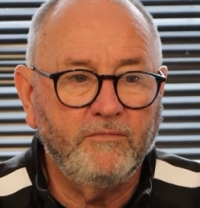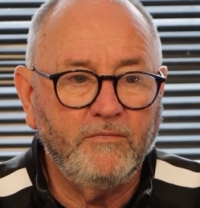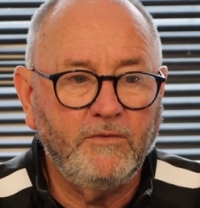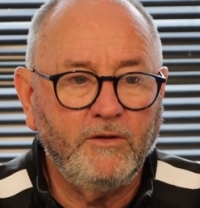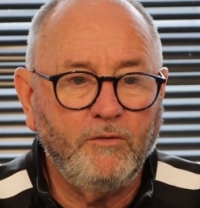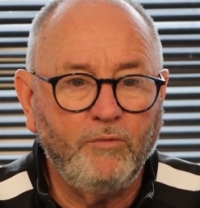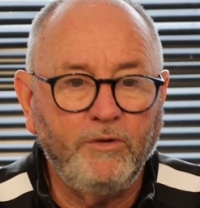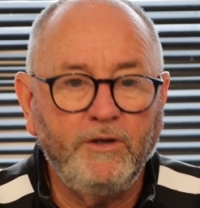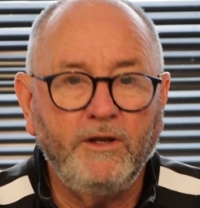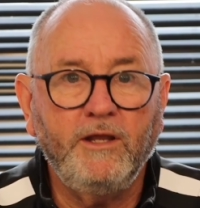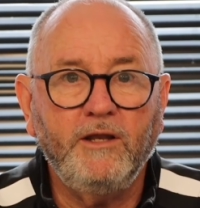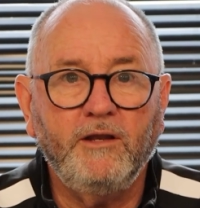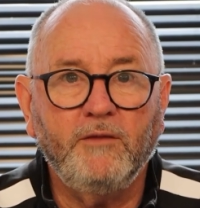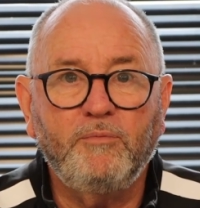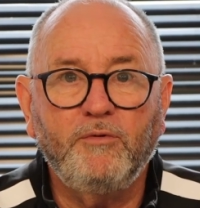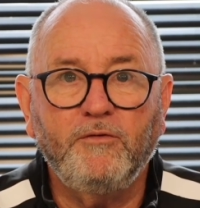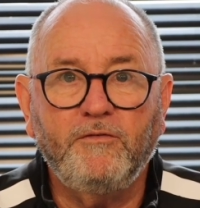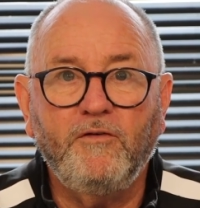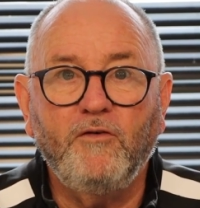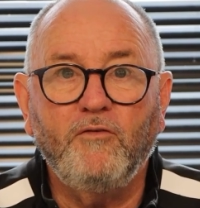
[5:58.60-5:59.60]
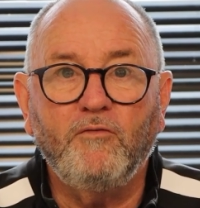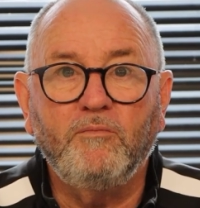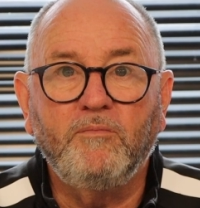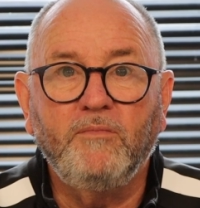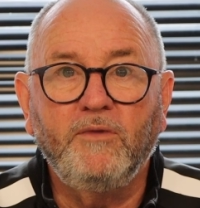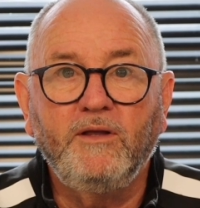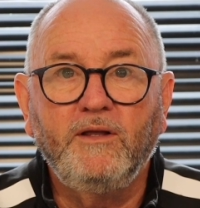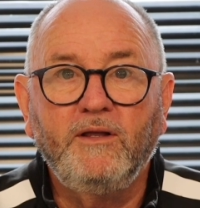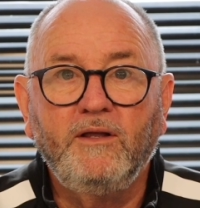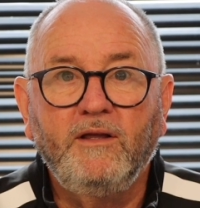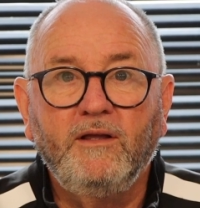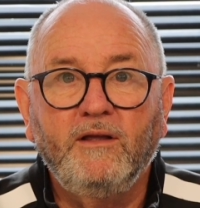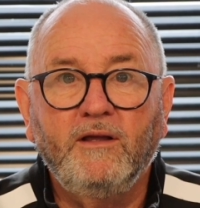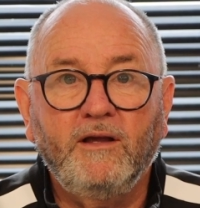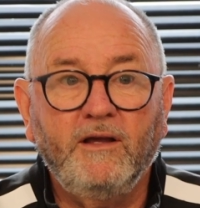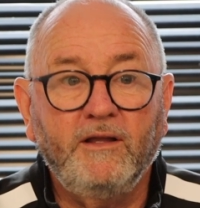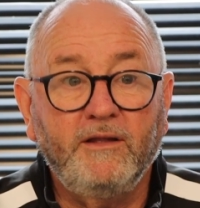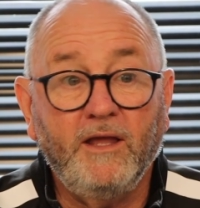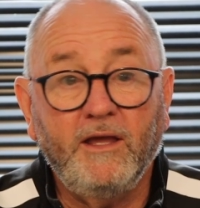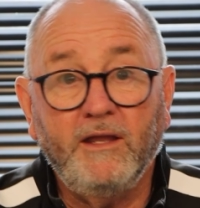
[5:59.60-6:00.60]
we need to perform,
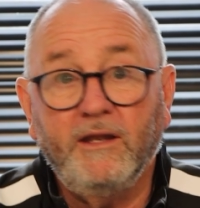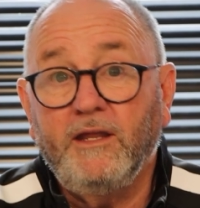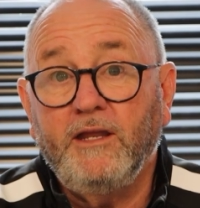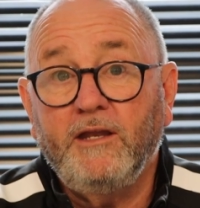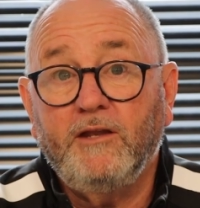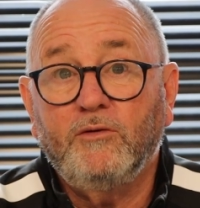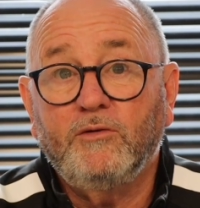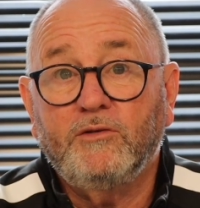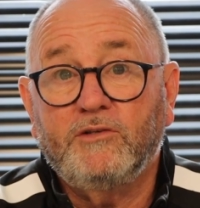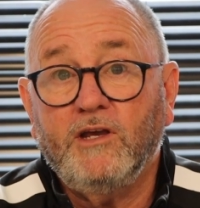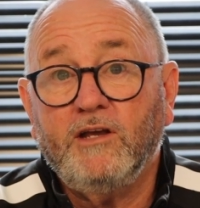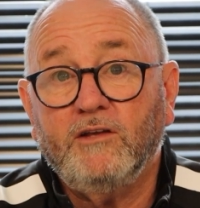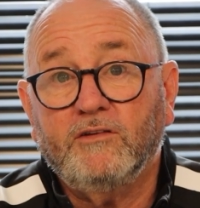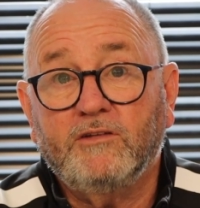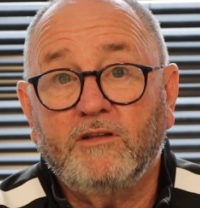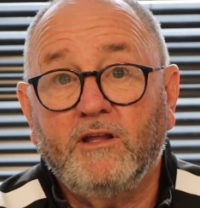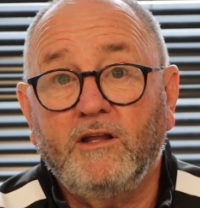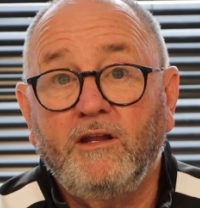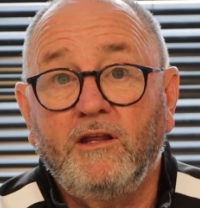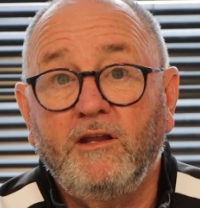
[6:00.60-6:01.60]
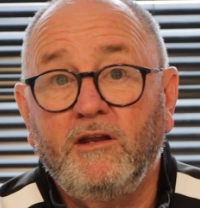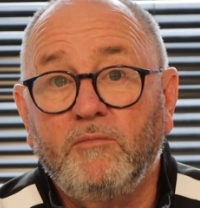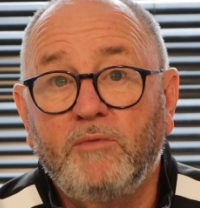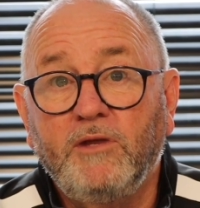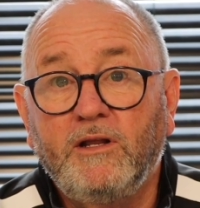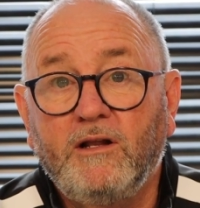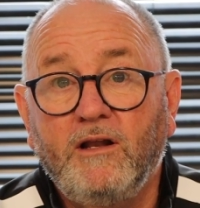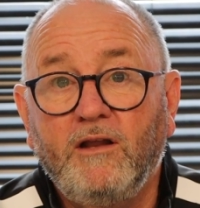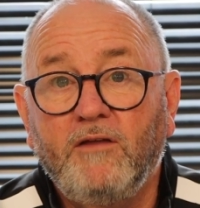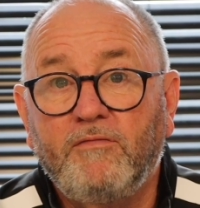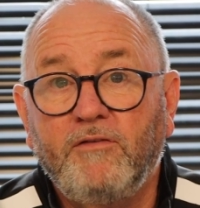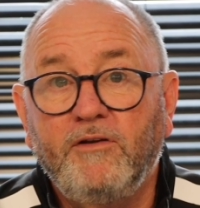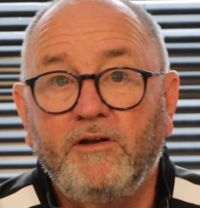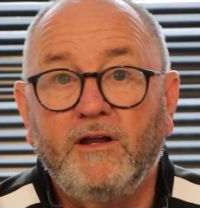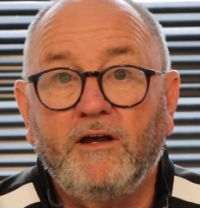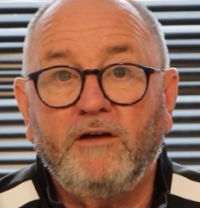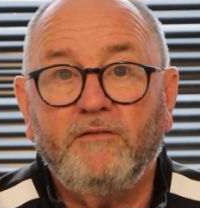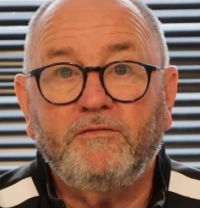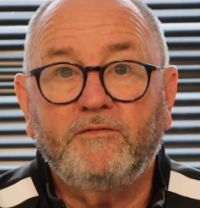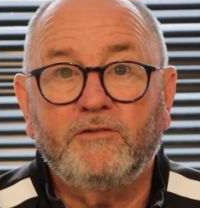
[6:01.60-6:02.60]
and they need to adjust. They need to be clever
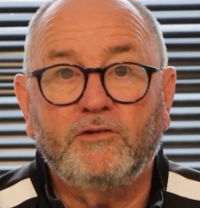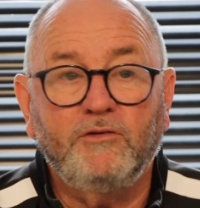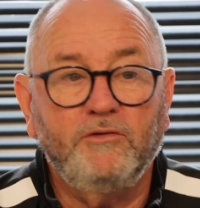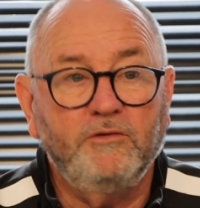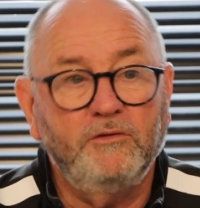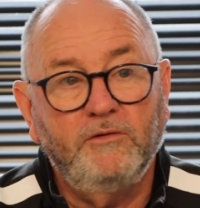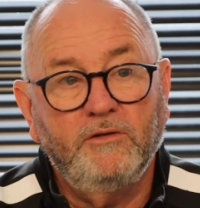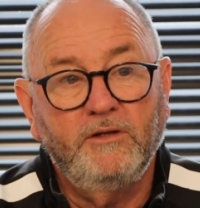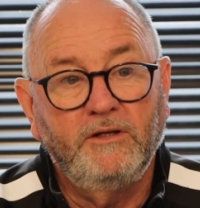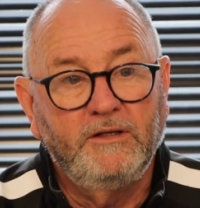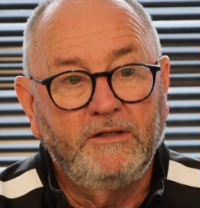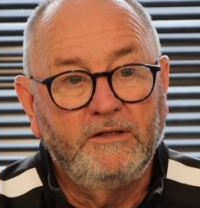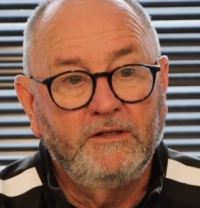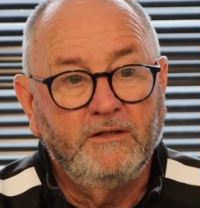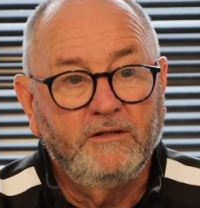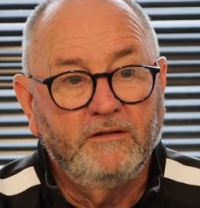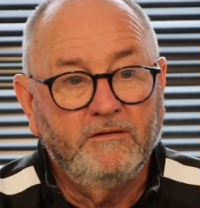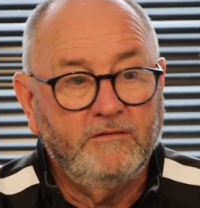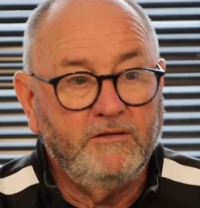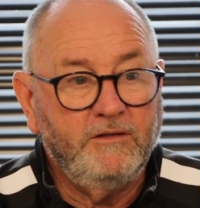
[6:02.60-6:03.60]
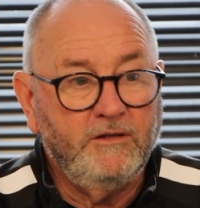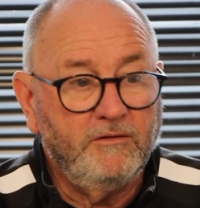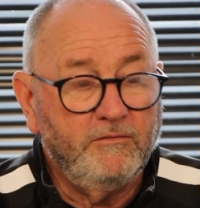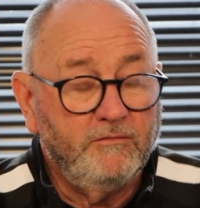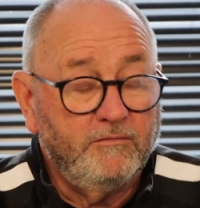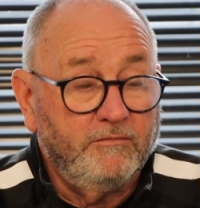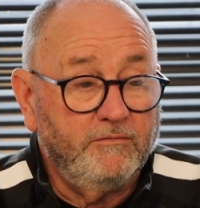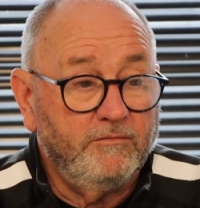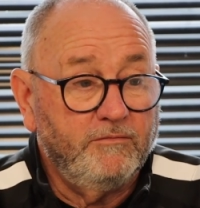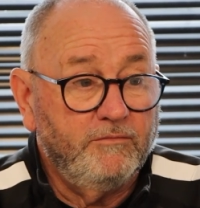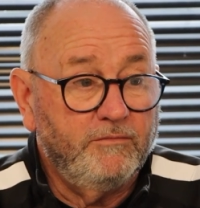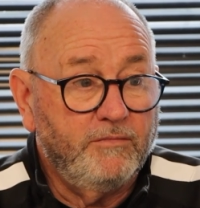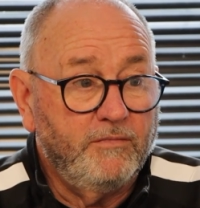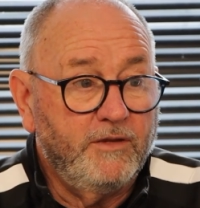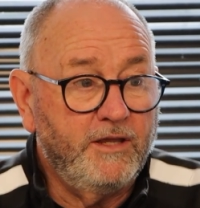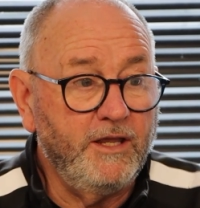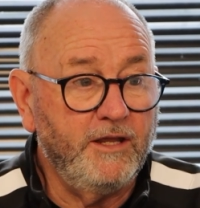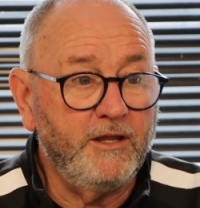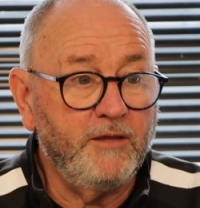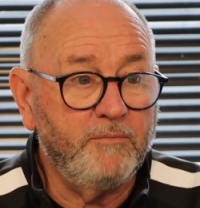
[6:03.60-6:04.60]
enough to, you know,
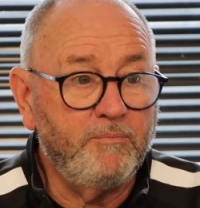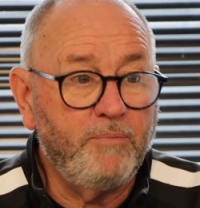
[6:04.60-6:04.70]
get their